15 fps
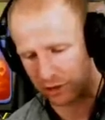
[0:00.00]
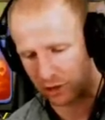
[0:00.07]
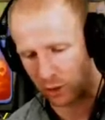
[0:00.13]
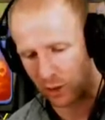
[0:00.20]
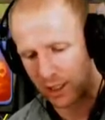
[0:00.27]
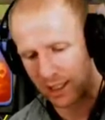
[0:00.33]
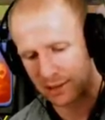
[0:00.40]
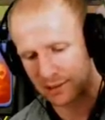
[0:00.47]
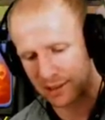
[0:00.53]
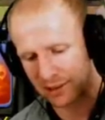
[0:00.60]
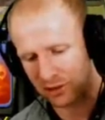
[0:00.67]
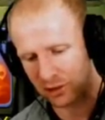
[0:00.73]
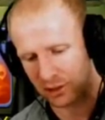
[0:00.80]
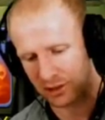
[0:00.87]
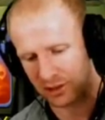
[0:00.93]
So
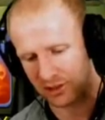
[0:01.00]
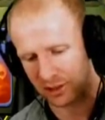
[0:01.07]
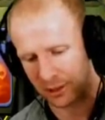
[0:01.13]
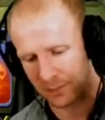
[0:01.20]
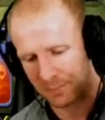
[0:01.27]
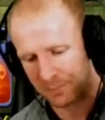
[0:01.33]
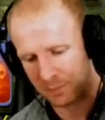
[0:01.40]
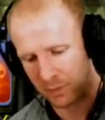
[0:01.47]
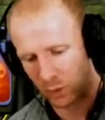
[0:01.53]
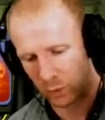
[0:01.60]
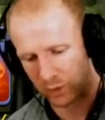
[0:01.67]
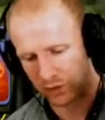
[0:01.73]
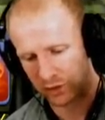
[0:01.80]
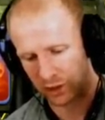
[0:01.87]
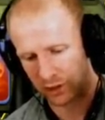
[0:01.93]
let's start this here.
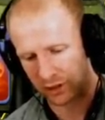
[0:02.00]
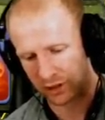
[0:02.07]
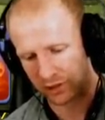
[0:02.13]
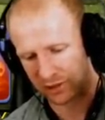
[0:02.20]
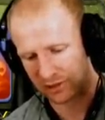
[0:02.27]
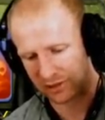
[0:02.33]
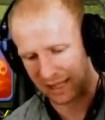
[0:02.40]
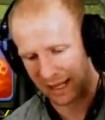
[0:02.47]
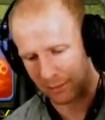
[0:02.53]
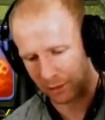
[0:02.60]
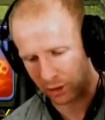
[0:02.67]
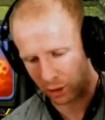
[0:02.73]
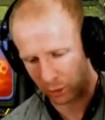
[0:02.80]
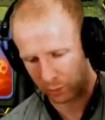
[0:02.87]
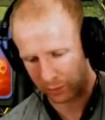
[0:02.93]
We start the
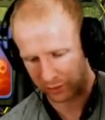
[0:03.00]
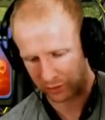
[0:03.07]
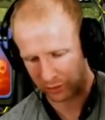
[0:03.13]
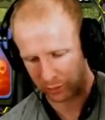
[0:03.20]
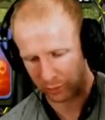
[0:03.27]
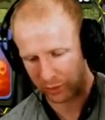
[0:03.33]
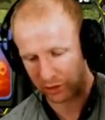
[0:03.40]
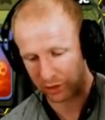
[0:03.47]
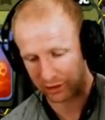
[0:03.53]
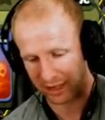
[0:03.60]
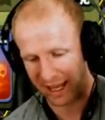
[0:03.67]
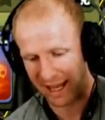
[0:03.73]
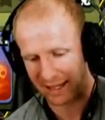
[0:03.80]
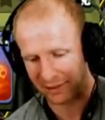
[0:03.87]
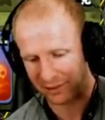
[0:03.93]
slammer, or we start the
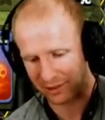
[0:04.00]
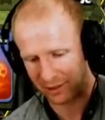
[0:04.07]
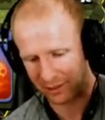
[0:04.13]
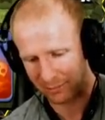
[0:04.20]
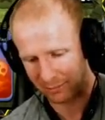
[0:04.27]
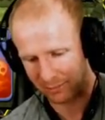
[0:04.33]
haste.